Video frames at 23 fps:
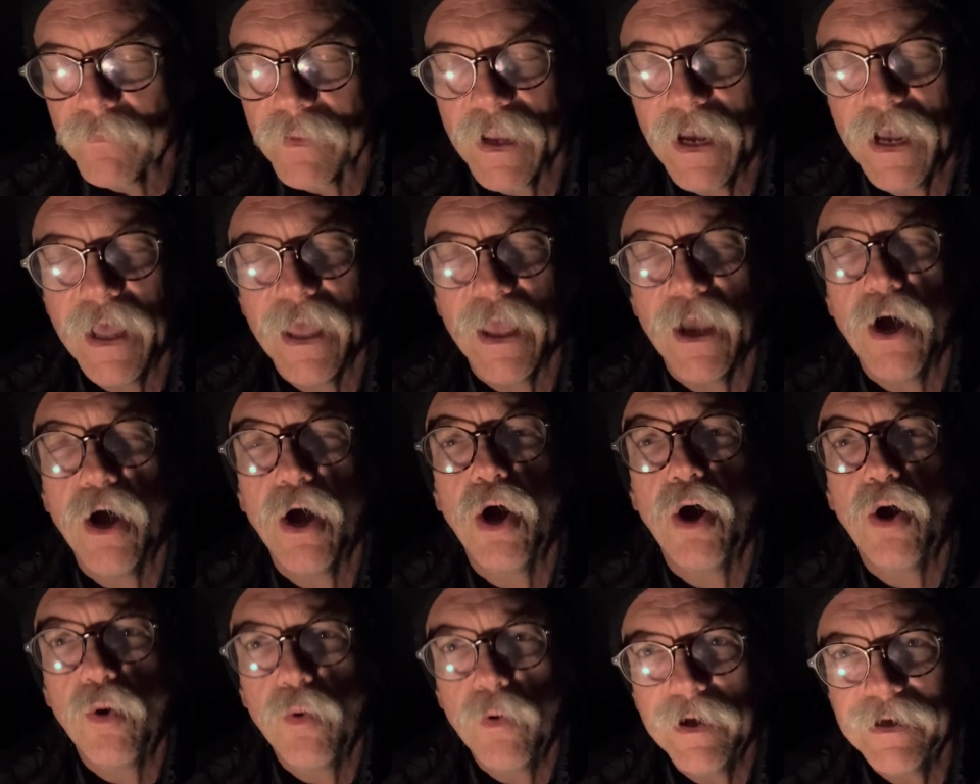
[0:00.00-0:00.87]
I
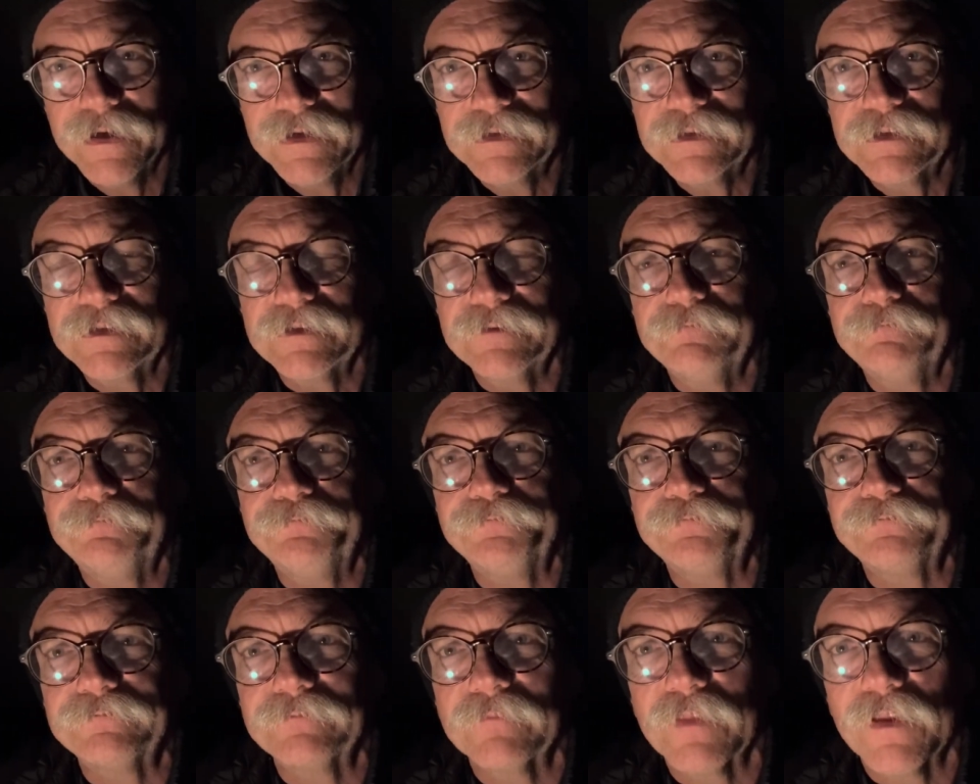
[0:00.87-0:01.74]
always
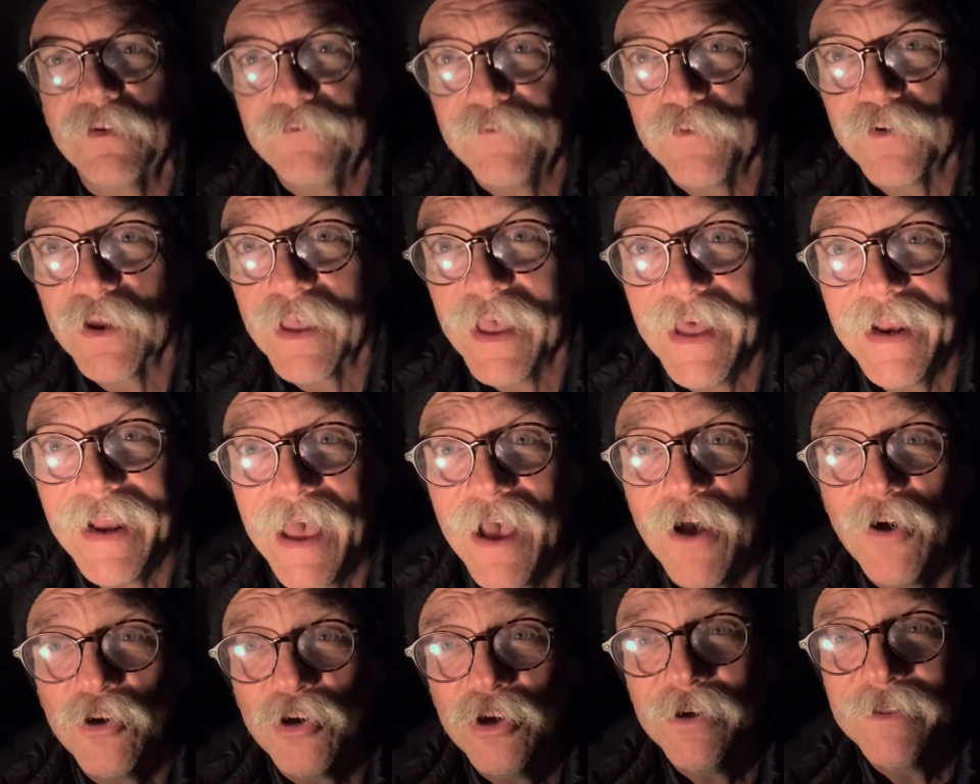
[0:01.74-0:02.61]
forget
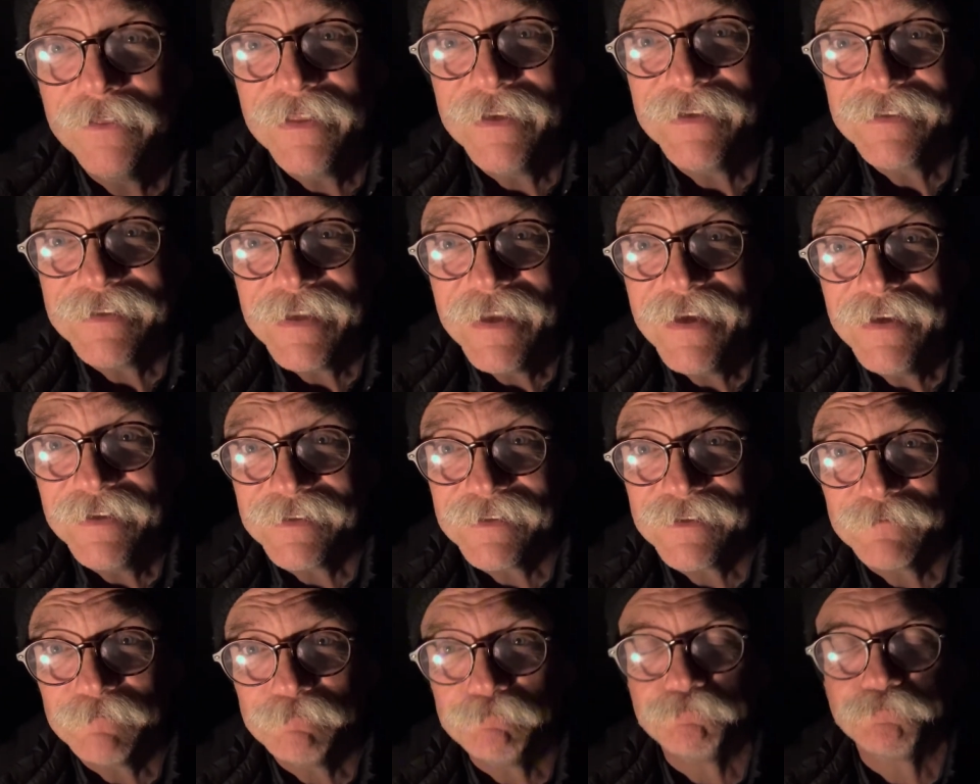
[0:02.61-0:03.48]
how good this is.